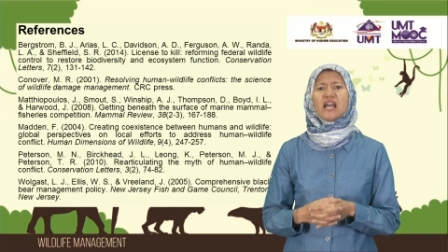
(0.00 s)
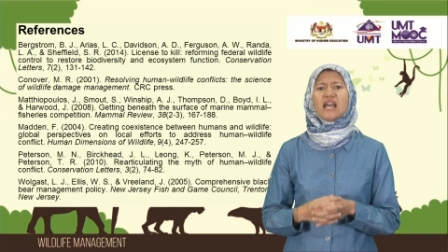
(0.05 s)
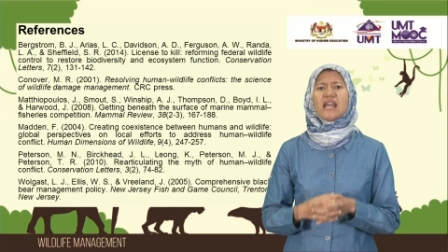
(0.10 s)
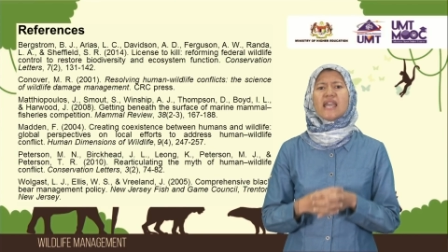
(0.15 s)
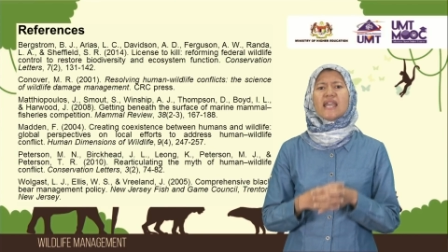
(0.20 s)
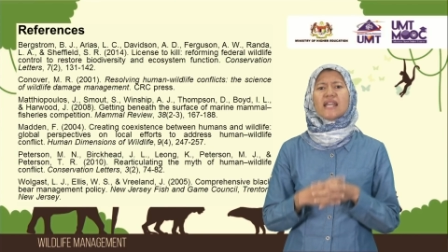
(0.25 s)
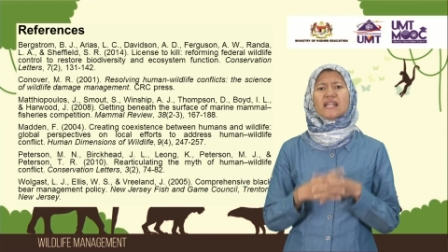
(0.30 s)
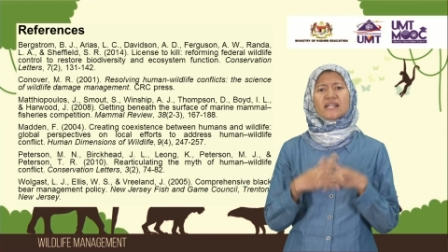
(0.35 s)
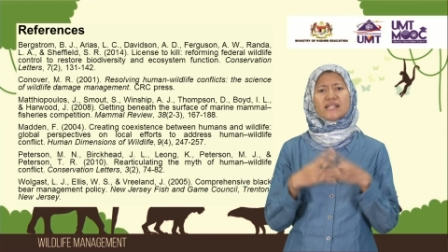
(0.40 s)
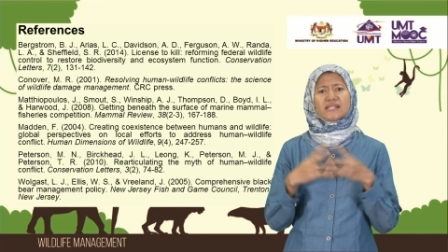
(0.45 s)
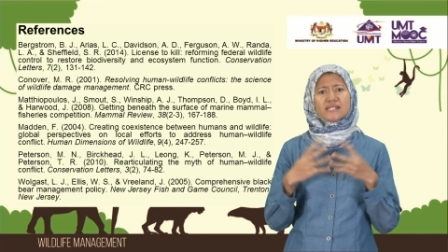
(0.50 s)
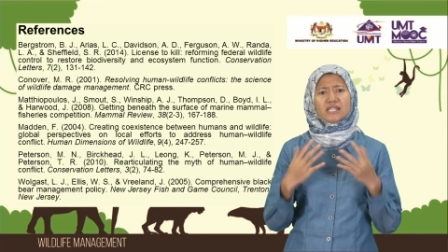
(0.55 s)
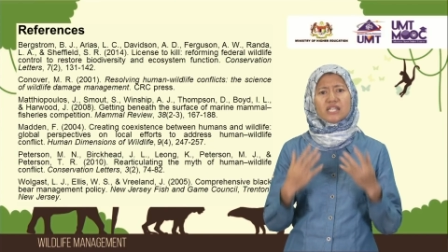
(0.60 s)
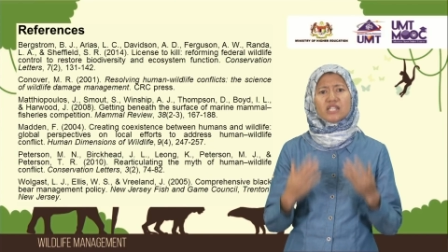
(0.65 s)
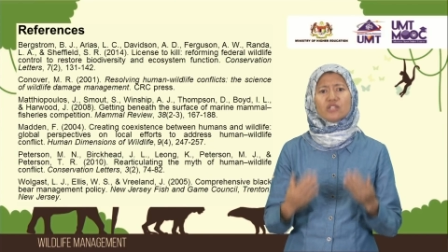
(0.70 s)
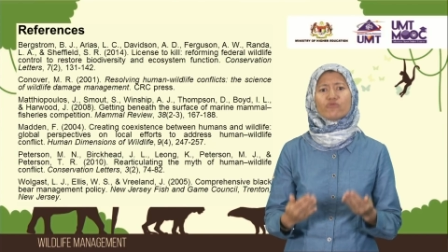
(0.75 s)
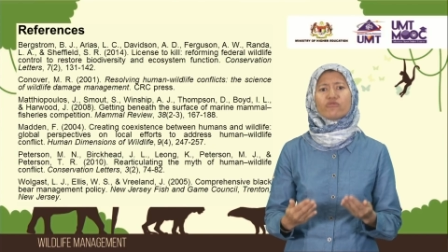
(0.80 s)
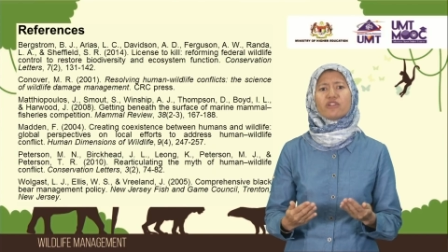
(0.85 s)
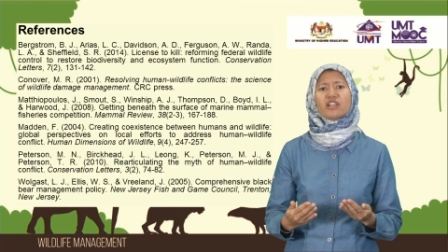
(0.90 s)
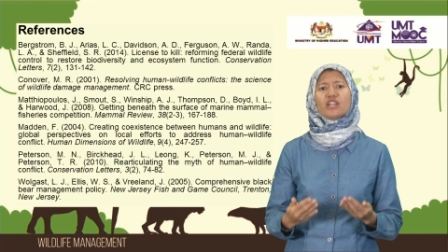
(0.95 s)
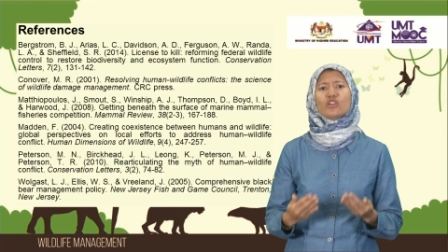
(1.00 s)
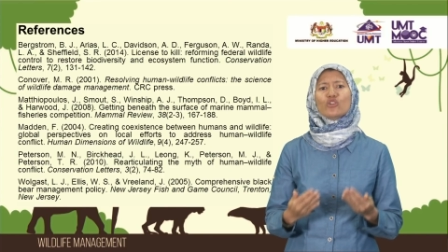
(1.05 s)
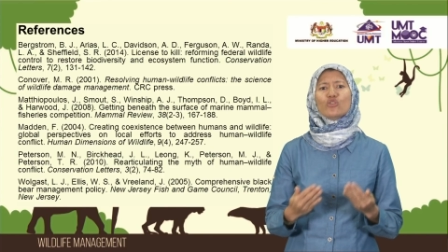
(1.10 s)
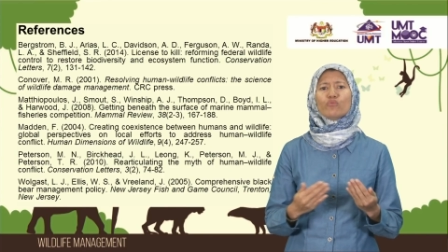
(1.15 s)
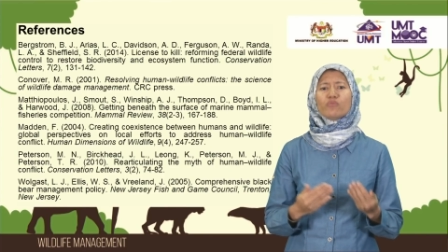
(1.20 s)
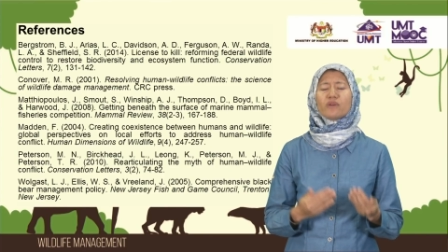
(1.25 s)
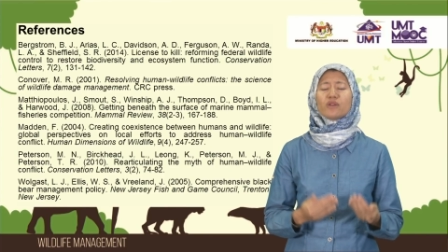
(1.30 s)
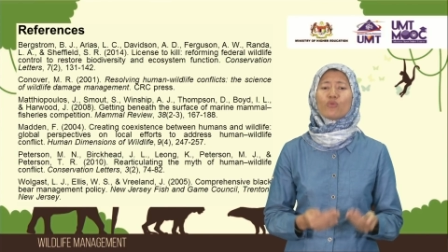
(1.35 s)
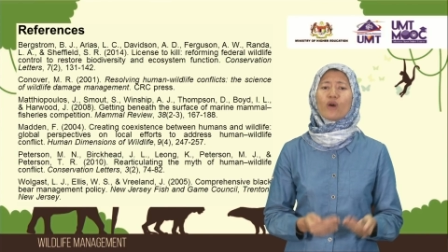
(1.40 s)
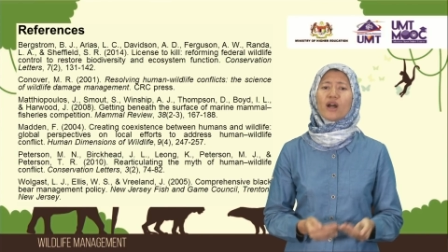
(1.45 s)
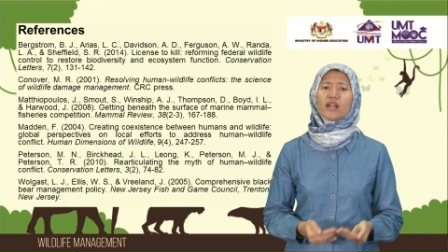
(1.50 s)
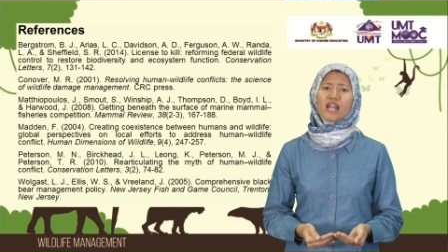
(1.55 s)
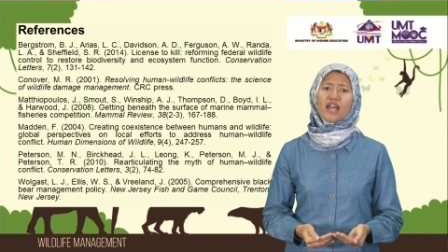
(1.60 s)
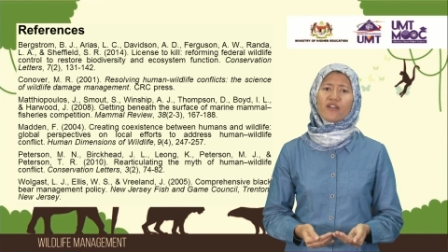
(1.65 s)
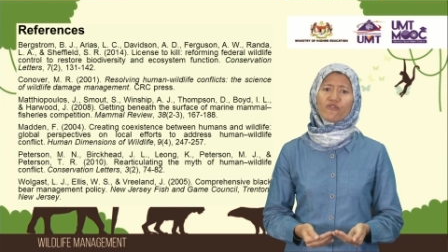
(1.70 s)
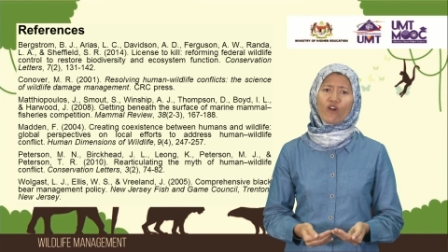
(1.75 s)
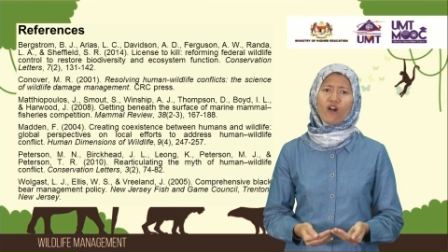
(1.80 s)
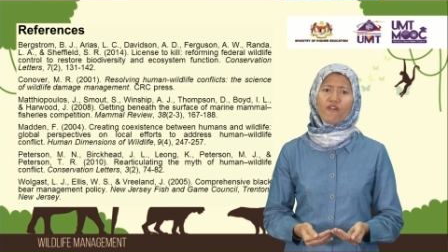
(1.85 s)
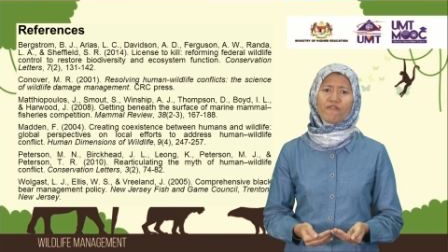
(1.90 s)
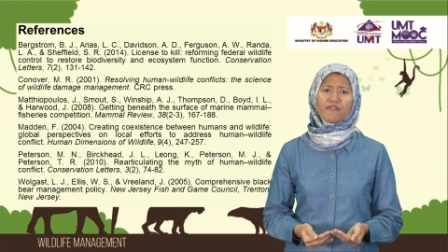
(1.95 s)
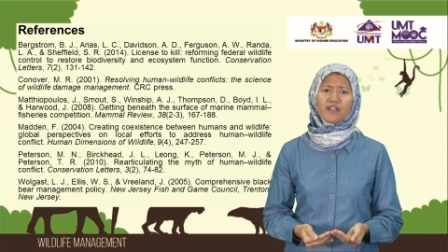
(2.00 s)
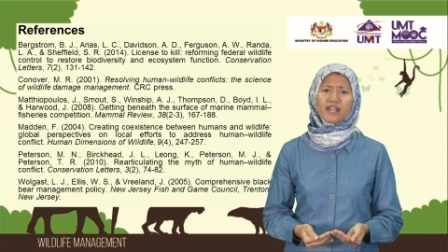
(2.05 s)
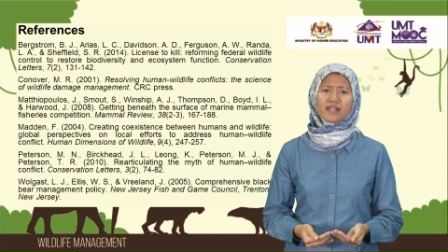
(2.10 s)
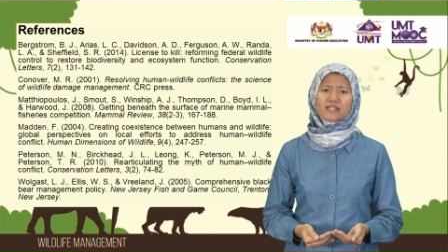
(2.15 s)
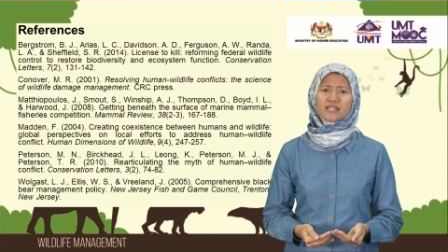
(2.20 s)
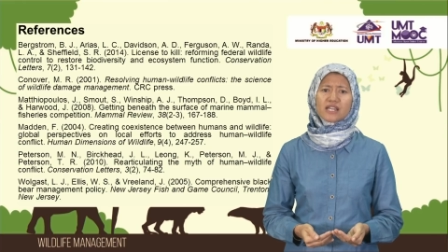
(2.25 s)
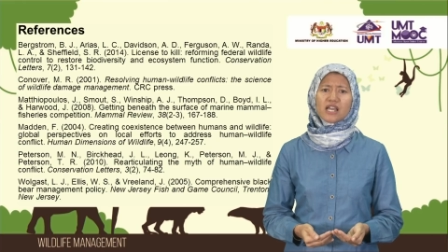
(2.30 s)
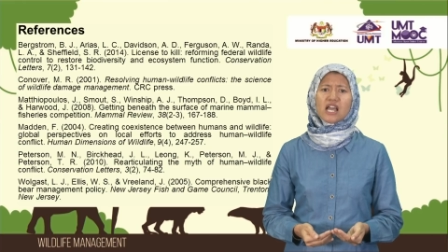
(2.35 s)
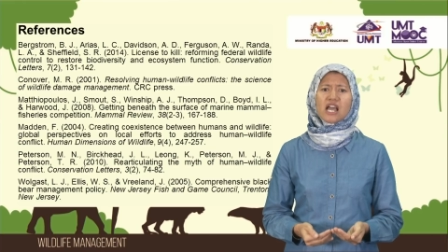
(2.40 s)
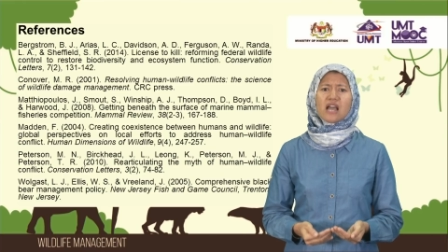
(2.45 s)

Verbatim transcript: in considering human-wildlife conflict,